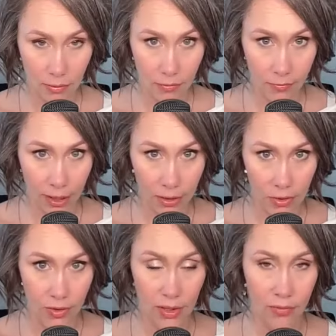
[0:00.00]
find
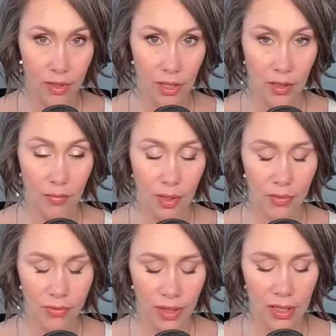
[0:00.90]
yourself again. But
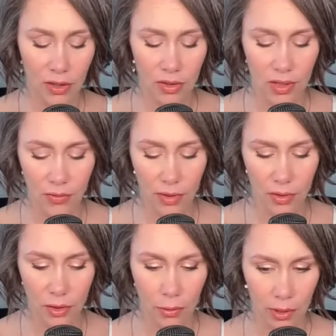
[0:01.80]
finding yourself is
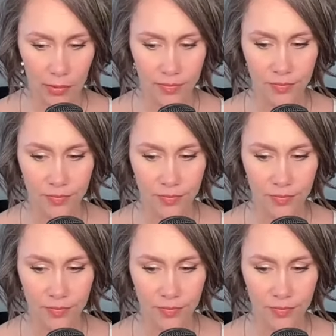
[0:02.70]
knowing.